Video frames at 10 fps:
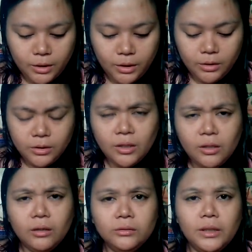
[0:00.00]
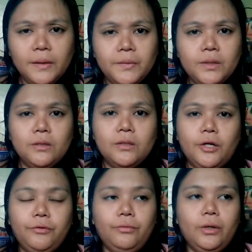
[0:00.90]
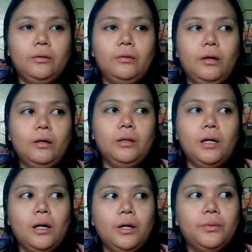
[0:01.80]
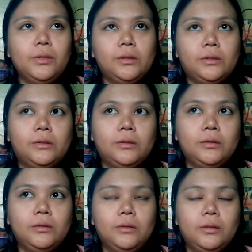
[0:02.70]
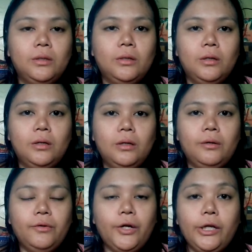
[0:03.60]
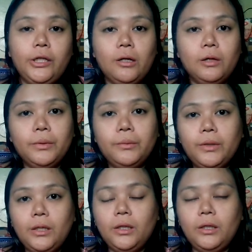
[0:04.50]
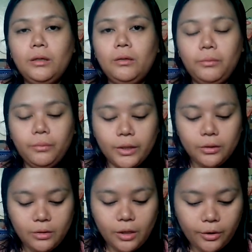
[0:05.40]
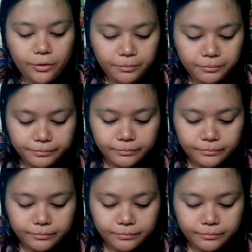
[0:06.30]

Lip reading: I think it's a long time since I went there. I was very young when we went there.